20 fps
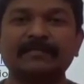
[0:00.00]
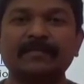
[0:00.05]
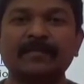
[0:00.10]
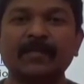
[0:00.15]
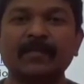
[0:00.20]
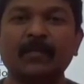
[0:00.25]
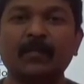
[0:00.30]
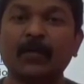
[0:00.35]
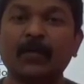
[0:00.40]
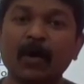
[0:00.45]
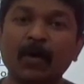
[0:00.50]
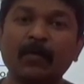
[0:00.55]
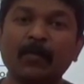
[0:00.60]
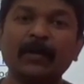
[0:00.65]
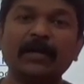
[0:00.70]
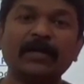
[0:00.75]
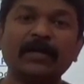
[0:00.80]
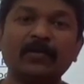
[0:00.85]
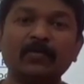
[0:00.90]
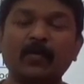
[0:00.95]

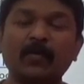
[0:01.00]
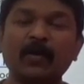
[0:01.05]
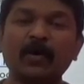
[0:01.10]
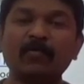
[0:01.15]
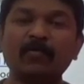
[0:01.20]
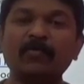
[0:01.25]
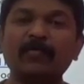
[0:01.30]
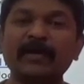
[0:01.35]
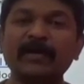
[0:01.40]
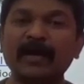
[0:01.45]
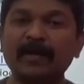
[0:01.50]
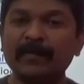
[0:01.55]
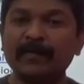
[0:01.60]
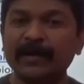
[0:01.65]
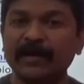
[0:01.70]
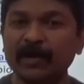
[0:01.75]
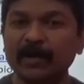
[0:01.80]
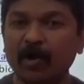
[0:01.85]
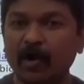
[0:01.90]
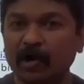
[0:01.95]
Probably tomorrow we will be
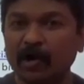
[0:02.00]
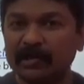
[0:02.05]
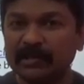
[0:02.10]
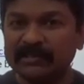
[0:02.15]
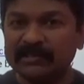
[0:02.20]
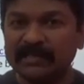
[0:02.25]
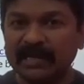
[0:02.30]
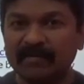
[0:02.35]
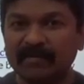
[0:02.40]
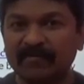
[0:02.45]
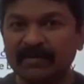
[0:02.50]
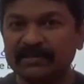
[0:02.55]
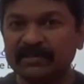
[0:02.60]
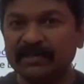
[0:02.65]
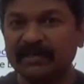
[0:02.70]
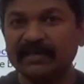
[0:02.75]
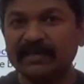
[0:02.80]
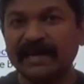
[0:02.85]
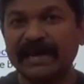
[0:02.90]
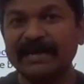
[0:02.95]
completing all these
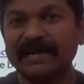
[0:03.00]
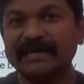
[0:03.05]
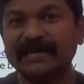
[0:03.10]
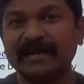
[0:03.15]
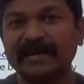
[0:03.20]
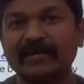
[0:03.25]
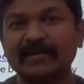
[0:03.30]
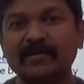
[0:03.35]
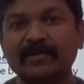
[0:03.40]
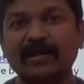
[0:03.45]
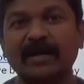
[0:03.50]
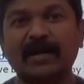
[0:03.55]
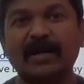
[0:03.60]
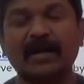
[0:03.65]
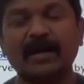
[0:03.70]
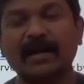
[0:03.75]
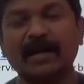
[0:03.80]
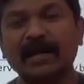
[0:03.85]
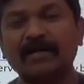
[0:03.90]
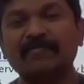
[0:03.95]
conventions, enter into the
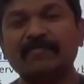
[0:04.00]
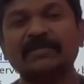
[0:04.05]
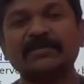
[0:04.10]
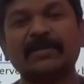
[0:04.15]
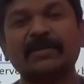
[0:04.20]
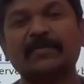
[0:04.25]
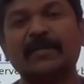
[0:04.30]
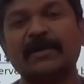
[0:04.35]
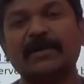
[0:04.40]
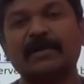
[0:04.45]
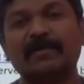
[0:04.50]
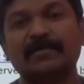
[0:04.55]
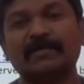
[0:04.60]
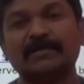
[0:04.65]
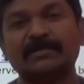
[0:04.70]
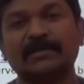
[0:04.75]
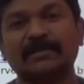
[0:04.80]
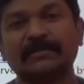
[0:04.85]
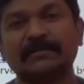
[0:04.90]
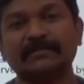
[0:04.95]
Convention on
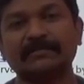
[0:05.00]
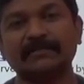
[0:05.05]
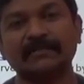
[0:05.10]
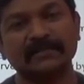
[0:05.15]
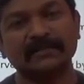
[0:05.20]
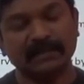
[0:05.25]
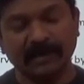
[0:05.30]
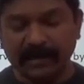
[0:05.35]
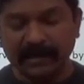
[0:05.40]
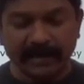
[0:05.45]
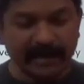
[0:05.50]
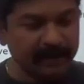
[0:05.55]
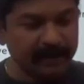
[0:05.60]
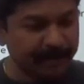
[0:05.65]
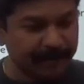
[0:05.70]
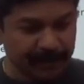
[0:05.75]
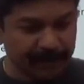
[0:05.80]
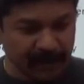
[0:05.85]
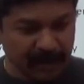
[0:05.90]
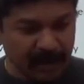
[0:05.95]
Biodiversity.
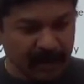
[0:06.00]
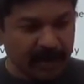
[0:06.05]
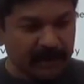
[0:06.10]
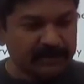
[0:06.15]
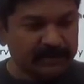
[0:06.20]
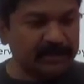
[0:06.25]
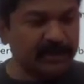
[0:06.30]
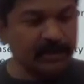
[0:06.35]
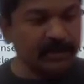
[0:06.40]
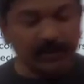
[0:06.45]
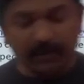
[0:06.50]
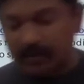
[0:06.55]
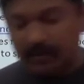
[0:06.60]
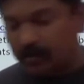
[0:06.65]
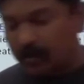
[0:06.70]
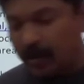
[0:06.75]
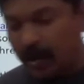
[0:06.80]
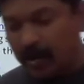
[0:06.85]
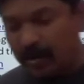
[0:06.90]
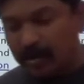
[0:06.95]
Clear? See you
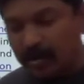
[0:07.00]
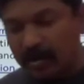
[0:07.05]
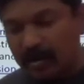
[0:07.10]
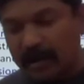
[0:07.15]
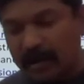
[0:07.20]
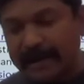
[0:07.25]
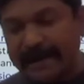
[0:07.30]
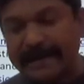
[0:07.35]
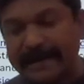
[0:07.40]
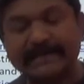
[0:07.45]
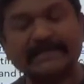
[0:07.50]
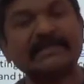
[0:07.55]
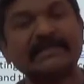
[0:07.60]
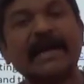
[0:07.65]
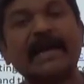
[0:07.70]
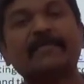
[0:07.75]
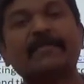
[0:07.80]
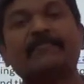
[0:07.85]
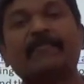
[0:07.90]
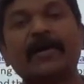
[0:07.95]
tomorrow at
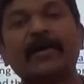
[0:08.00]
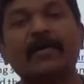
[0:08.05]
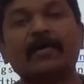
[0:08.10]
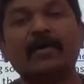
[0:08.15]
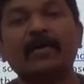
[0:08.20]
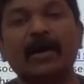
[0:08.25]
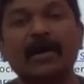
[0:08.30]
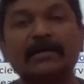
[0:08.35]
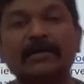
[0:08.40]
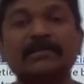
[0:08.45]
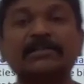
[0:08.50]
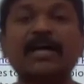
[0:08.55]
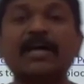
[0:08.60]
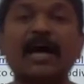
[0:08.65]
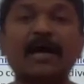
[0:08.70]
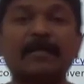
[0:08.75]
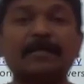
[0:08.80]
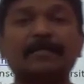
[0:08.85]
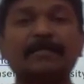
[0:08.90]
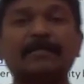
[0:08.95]
exact 5 o'clock
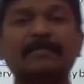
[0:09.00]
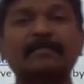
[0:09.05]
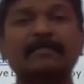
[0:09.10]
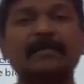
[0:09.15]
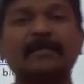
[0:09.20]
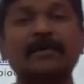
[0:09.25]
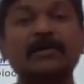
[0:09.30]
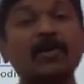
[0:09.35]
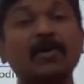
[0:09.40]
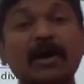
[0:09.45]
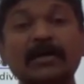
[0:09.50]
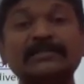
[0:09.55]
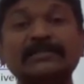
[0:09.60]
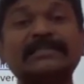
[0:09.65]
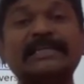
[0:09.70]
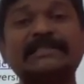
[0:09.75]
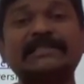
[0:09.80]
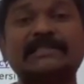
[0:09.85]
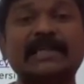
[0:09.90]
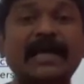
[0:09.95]
sharp. Not
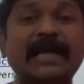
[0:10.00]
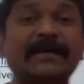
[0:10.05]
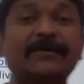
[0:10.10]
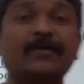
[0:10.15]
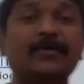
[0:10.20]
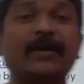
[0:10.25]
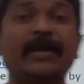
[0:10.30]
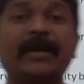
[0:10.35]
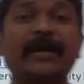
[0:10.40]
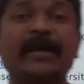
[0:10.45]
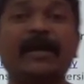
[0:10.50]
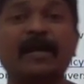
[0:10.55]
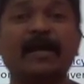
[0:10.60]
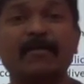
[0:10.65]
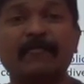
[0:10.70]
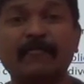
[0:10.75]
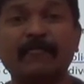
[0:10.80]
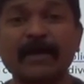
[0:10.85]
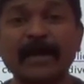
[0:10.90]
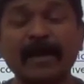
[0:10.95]
just like today
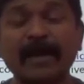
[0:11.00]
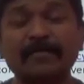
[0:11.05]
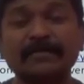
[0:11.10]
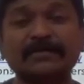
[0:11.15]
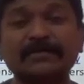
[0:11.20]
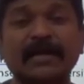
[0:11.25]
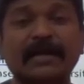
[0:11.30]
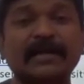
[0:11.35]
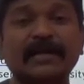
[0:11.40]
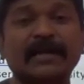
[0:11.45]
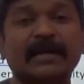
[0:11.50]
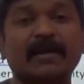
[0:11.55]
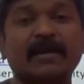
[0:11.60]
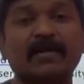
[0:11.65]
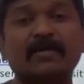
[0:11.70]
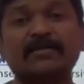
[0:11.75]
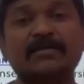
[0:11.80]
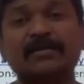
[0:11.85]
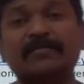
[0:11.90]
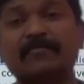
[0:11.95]
where I have started
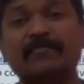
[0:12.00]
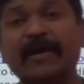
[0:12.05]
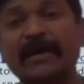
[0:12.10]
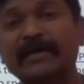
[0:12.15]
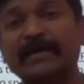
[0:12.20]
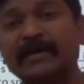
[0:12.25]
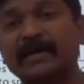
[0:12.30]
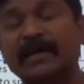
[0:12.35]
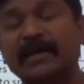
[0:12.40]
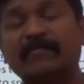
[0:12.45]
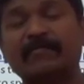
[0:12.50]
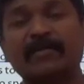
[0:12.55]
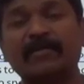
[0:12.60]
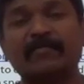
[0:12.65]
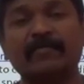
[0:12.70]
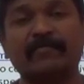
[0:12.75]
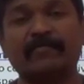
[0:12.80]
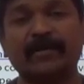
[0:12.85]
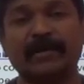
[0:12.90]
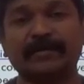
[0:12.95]
around some 5:10 or
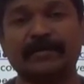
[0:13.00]
5:15.